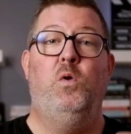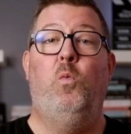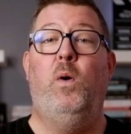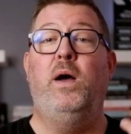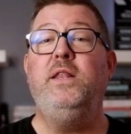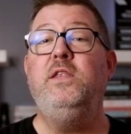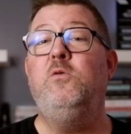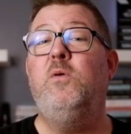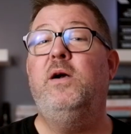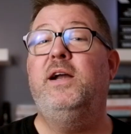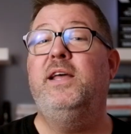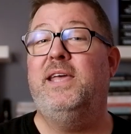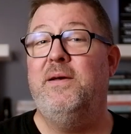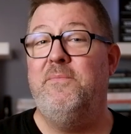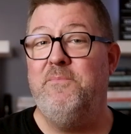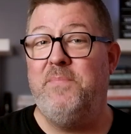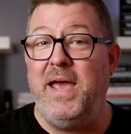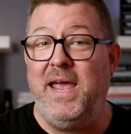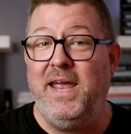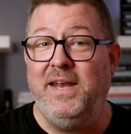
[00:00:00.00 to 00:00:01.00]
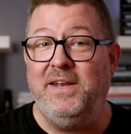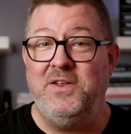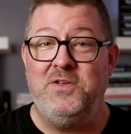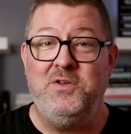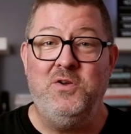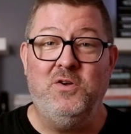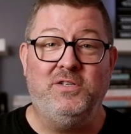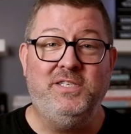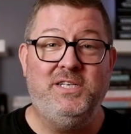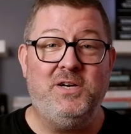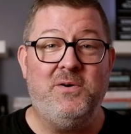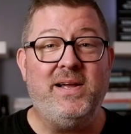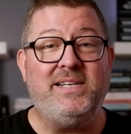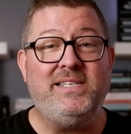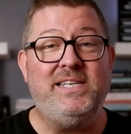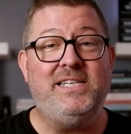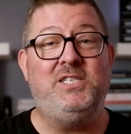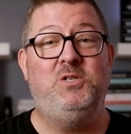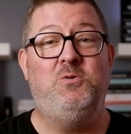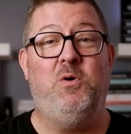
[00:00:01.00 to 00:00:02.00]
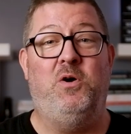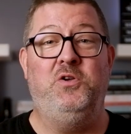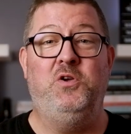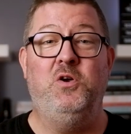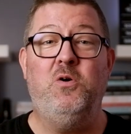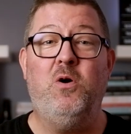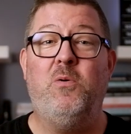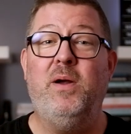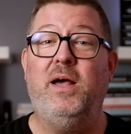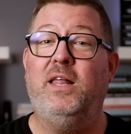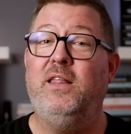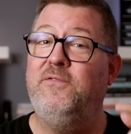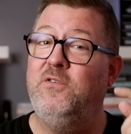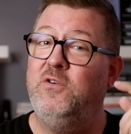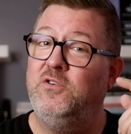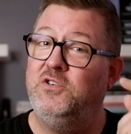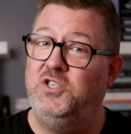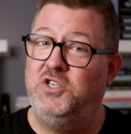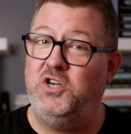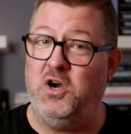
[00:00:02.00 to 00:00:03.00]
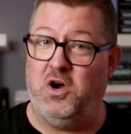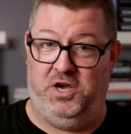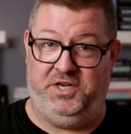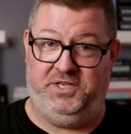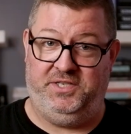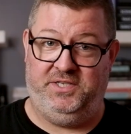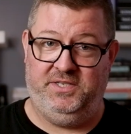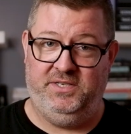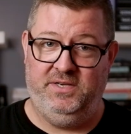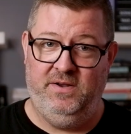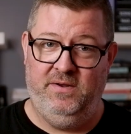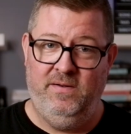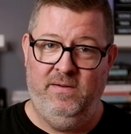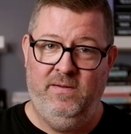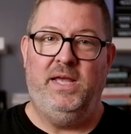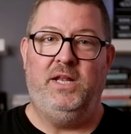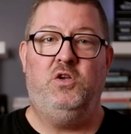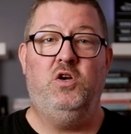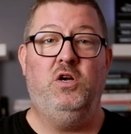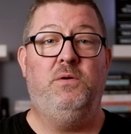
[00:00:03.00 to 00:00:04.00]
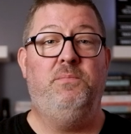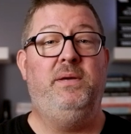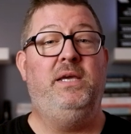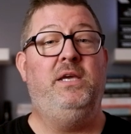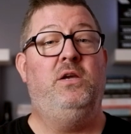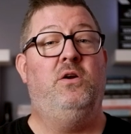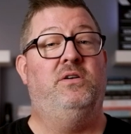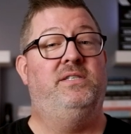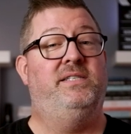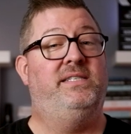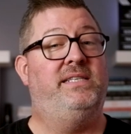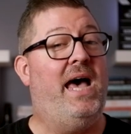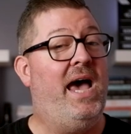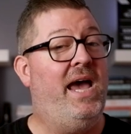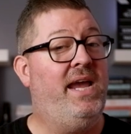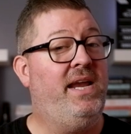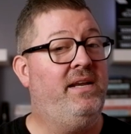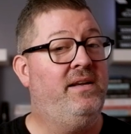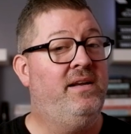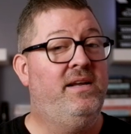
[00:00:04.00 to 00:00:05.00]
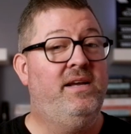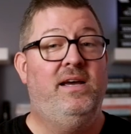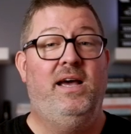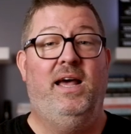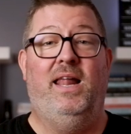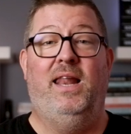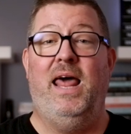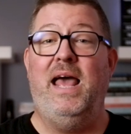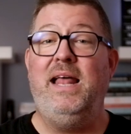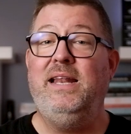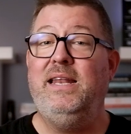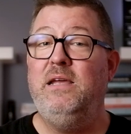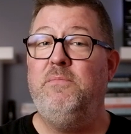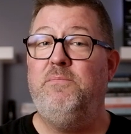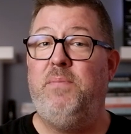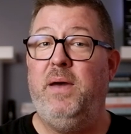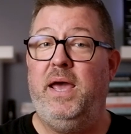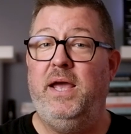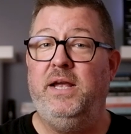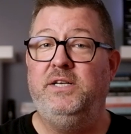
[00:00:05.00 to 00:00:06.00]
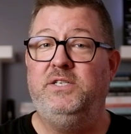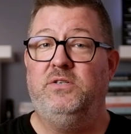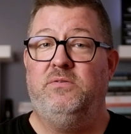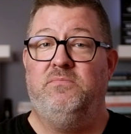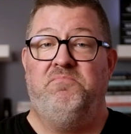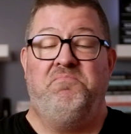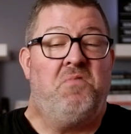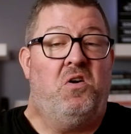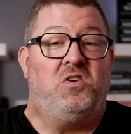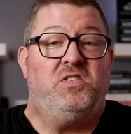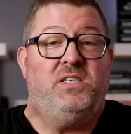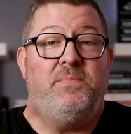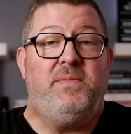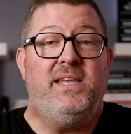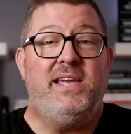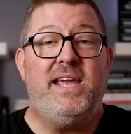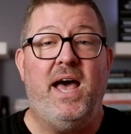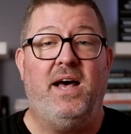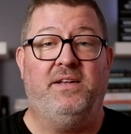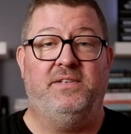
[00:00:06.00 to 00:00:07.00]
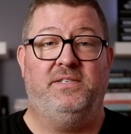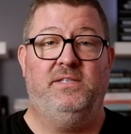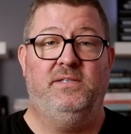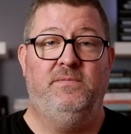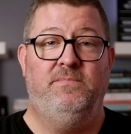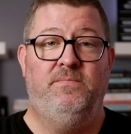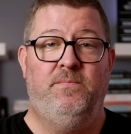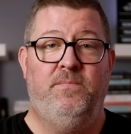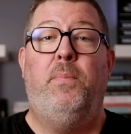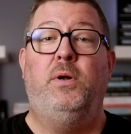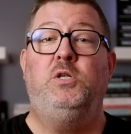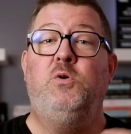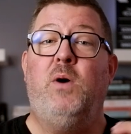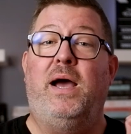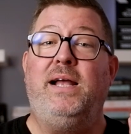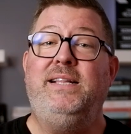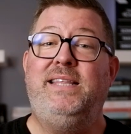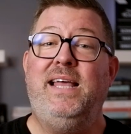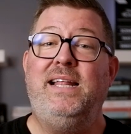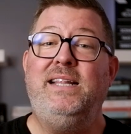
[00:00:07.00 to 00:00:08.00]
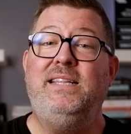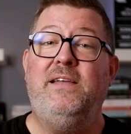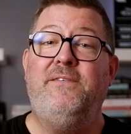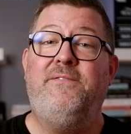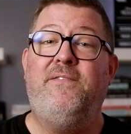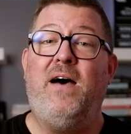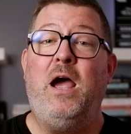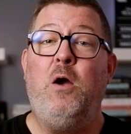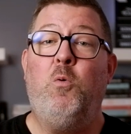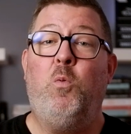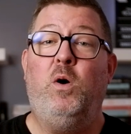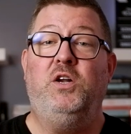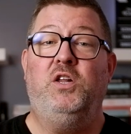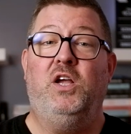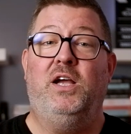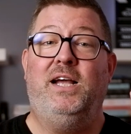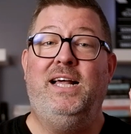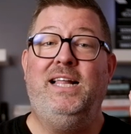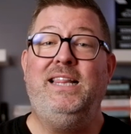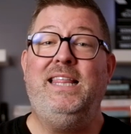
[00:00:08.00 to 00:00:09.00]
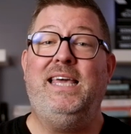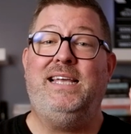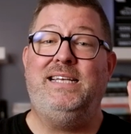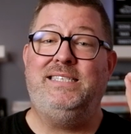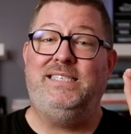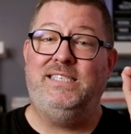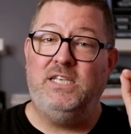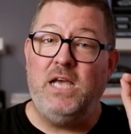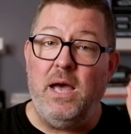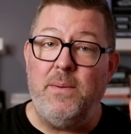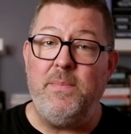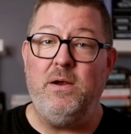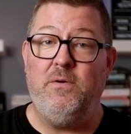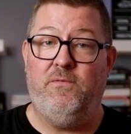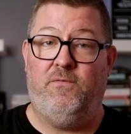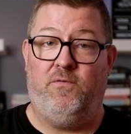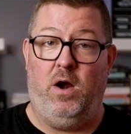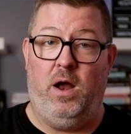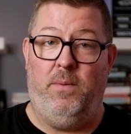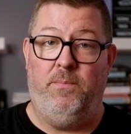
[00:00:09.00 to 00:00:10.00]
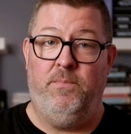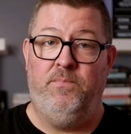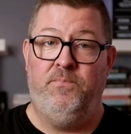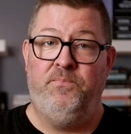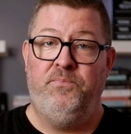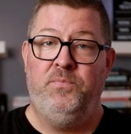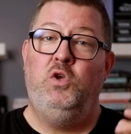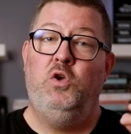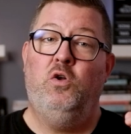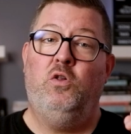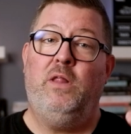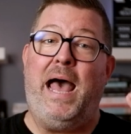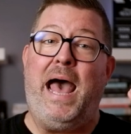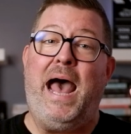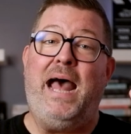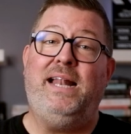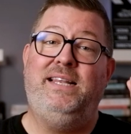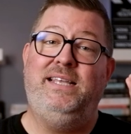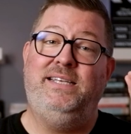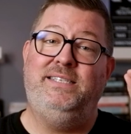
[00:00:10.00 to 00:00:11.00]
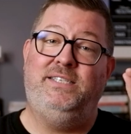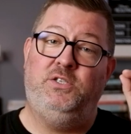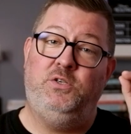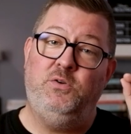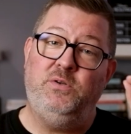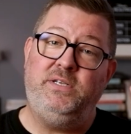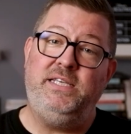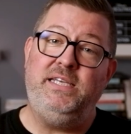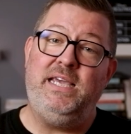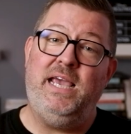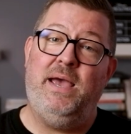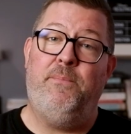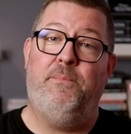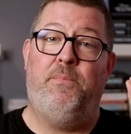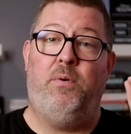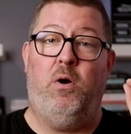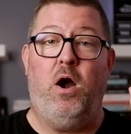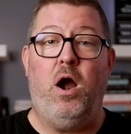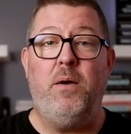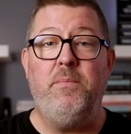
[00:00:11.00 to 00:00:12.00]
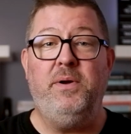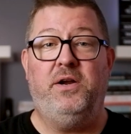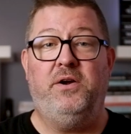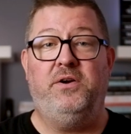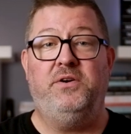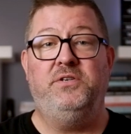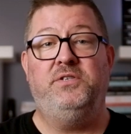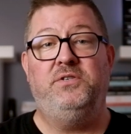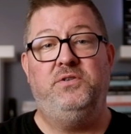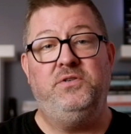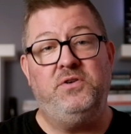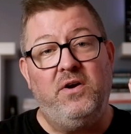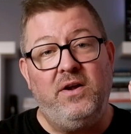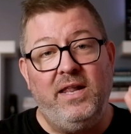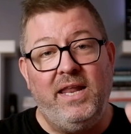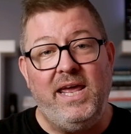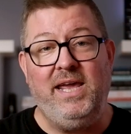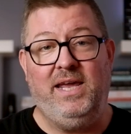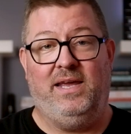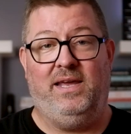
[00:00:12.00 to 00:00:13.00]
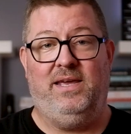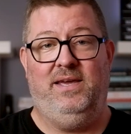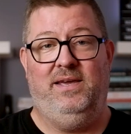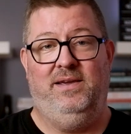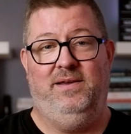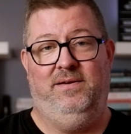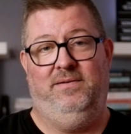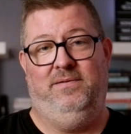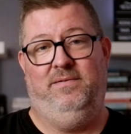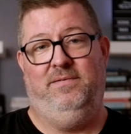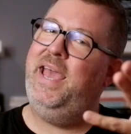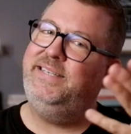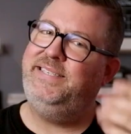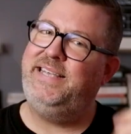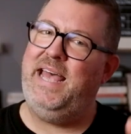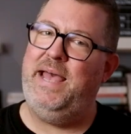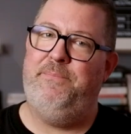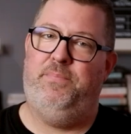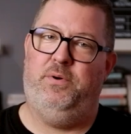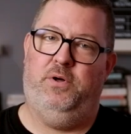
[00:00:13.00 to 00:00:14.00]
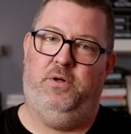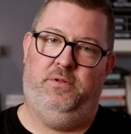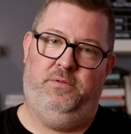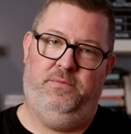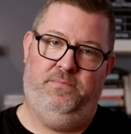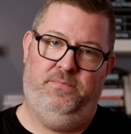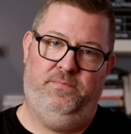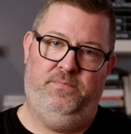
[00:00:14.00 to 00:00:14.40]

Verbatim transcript: When you run a campaign, you'll direct it to a URL of your choice. It could be your site, a landing page, or something else. But to identify where the click is coming from, you'll add these UTM parameters to your link. Example.